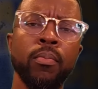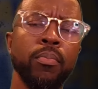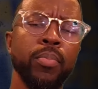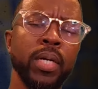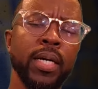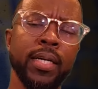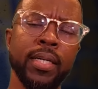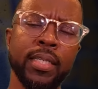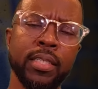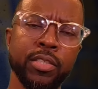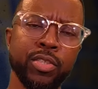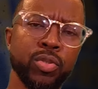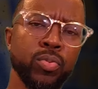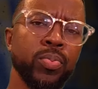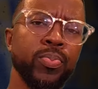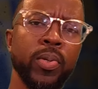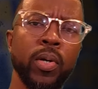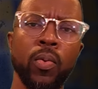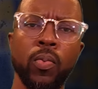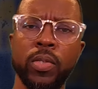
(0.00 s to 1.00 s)
But in the Super
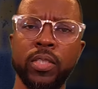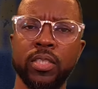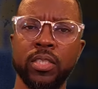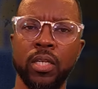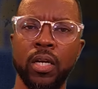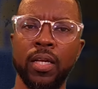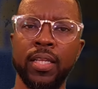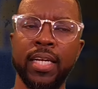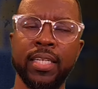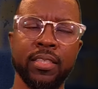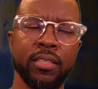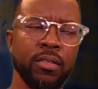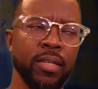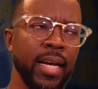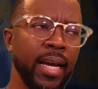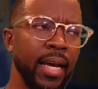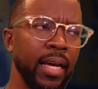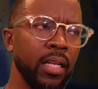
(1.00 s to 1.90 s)
Bowl, we saw that. So that